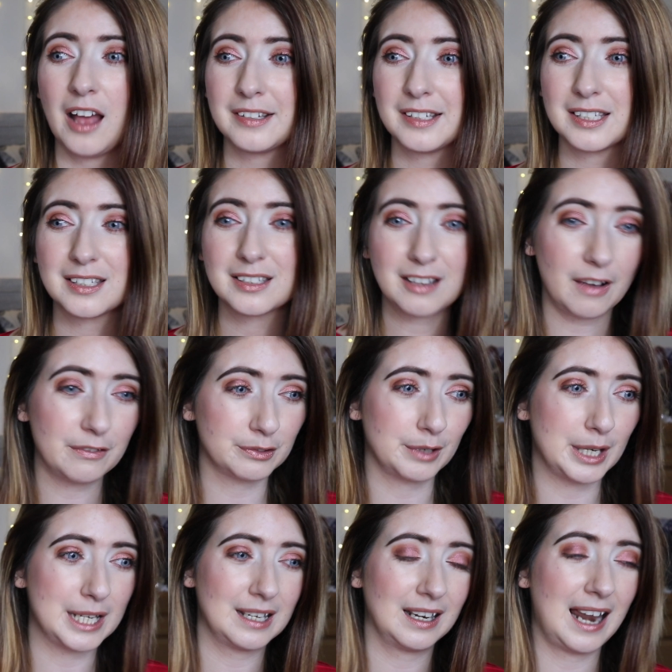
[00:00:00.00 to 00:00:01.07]

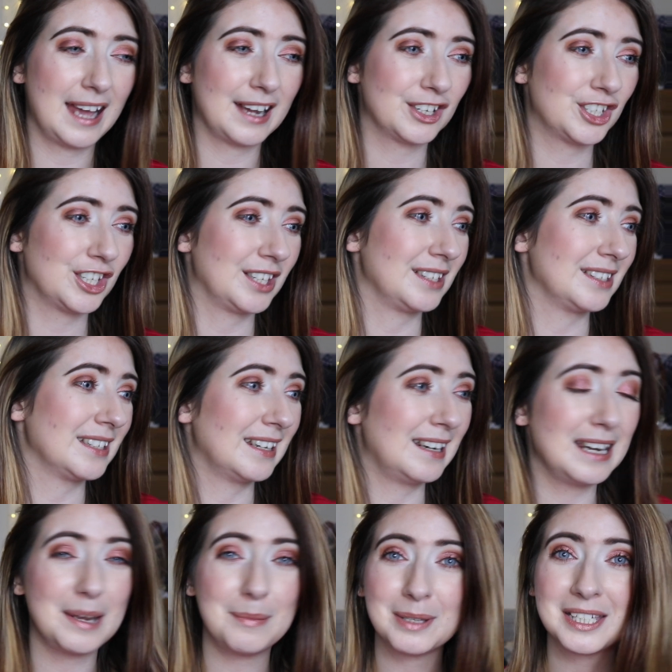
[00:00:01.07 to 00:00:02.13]
discovery collections and
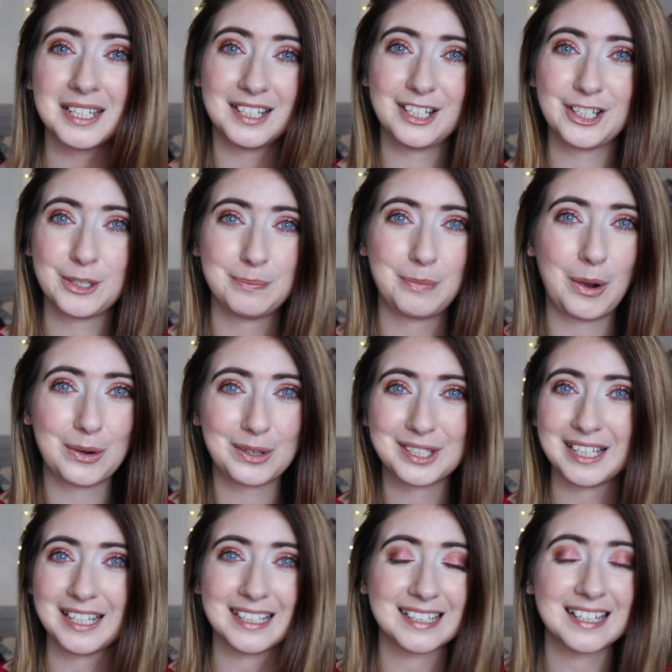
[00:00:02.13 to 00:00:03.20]
limited edition
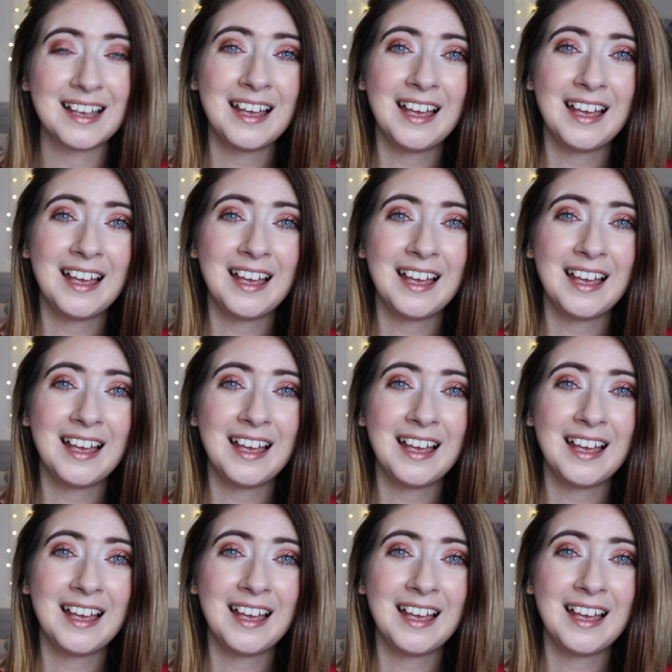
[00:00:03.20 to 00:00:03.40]
boxes.